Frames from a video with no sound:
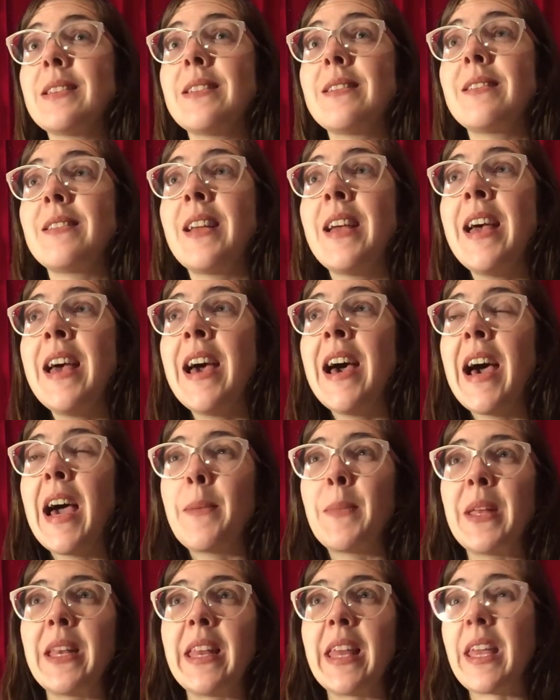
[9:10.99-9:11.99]
And I
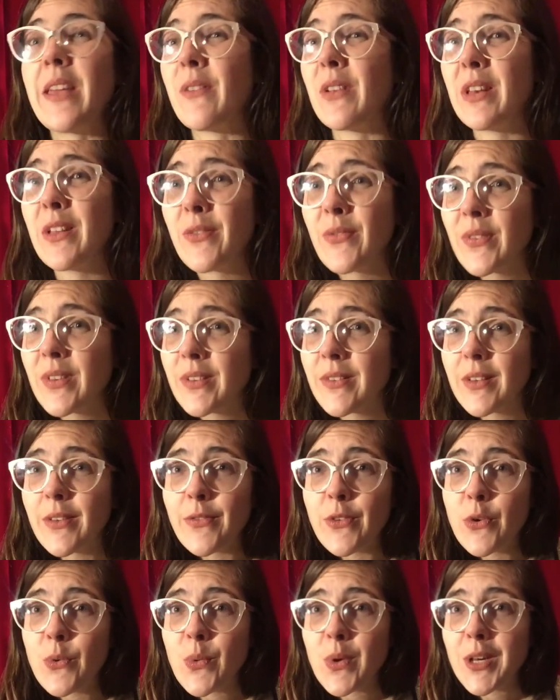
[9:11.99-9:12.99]
mean, even if
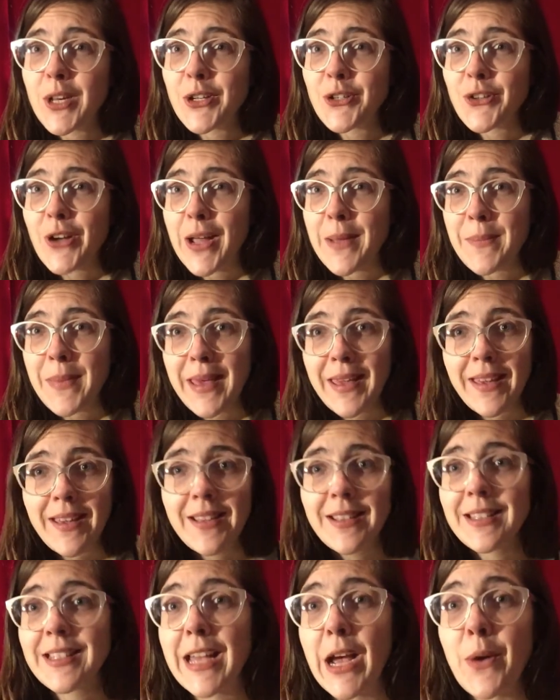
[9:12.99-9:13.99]
you want to try
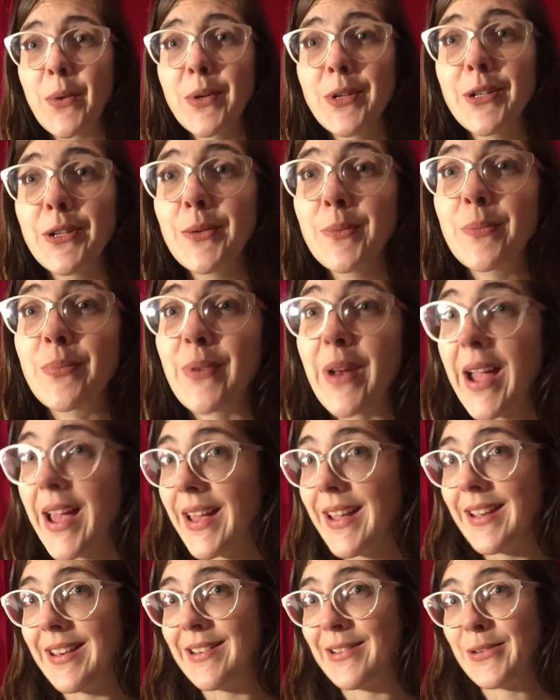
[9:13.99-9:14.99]
making sourdough bread,